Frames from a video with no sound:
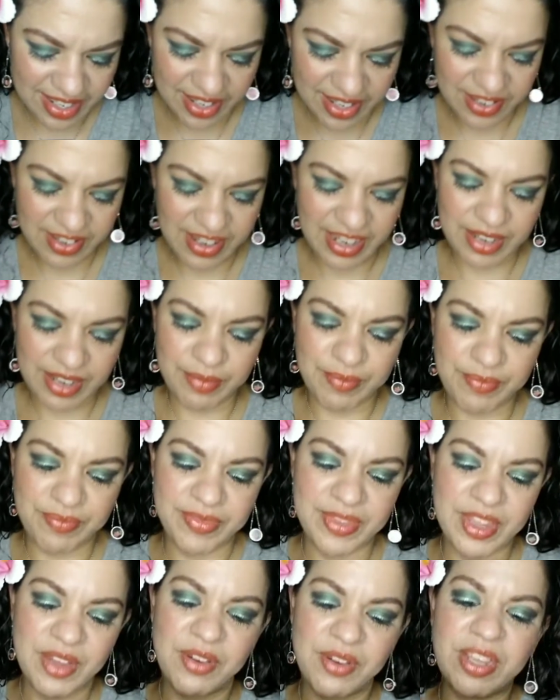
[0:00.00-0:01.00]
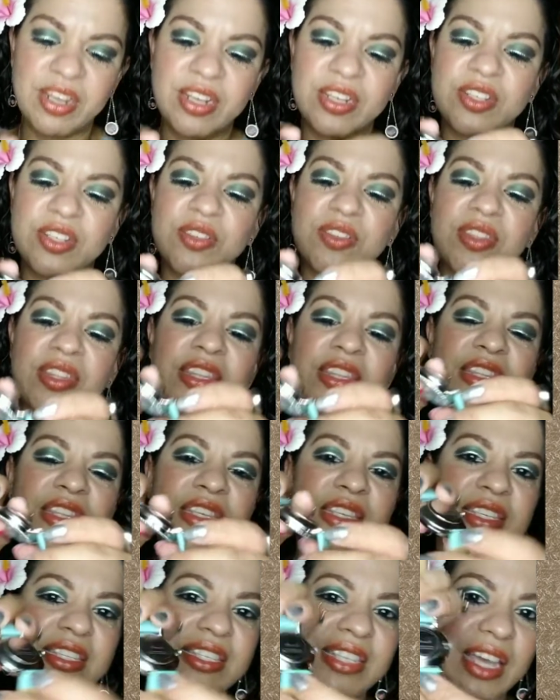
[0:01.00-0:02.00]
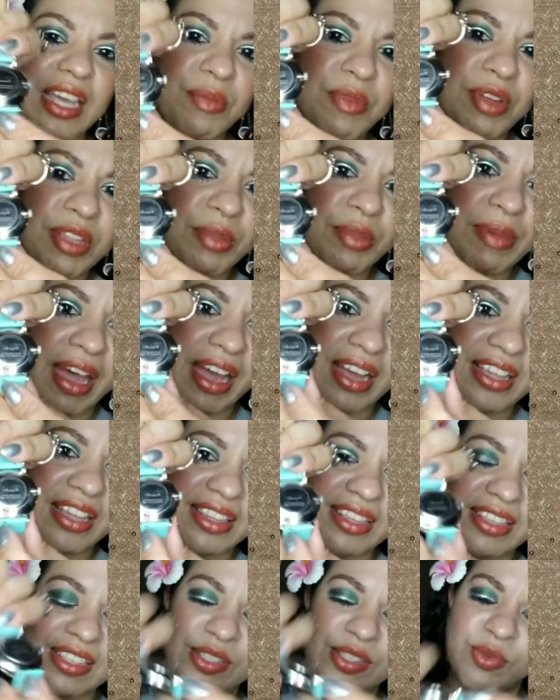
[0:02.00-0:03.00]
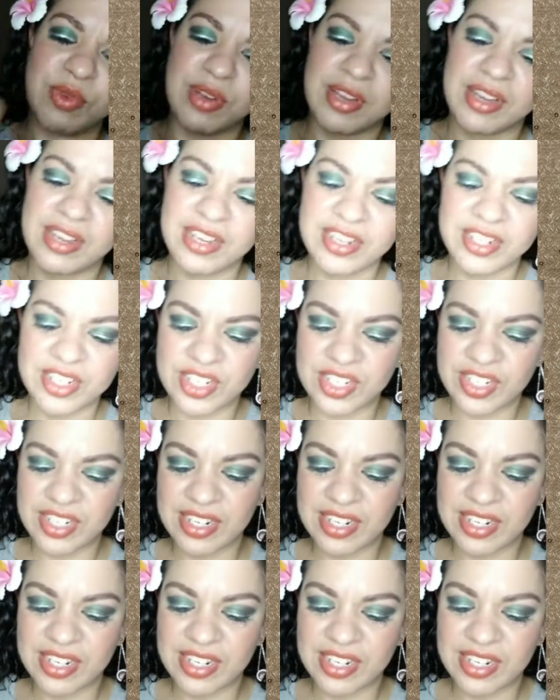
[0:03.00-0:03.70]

All right, now we're gonna do the same on the back of this watch.